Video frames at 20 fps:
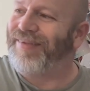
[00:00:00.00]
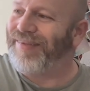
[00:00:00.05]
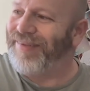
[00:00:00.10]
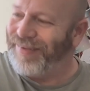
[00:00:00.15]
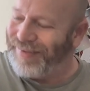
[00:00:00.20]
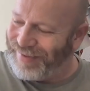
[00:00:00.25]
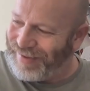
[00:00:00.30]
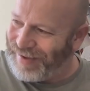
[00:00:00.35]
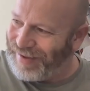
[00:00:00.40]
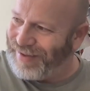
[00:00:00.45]

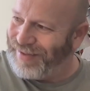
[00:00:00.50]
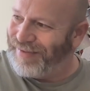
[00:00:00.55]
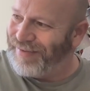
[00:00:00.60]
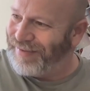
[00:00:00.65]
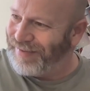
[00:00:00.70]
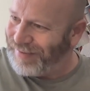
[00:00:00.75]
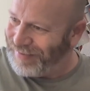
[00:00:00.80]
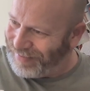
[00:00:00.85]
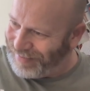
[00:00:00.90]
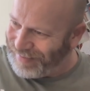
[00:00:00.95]
and
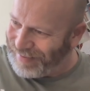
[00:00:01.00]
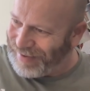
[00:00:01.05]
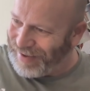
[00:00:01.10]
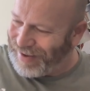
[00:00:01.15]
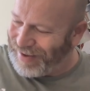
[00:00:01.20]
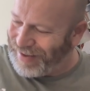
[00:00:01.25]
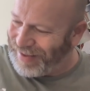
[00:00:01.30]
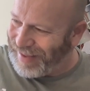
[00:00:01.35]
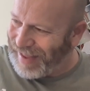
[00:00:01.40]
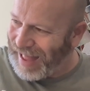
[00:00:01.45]

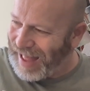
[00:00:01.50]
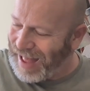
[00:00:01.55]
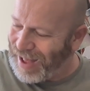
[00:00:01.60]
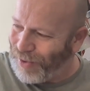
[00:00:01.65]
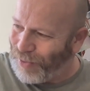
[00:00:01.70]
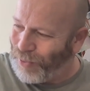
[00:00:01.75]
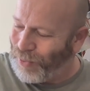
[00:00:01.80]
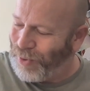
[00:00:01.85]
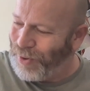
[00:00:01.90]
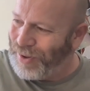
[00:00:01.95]

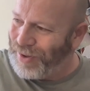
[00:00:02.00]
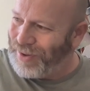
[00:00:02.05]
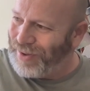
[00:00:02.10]
how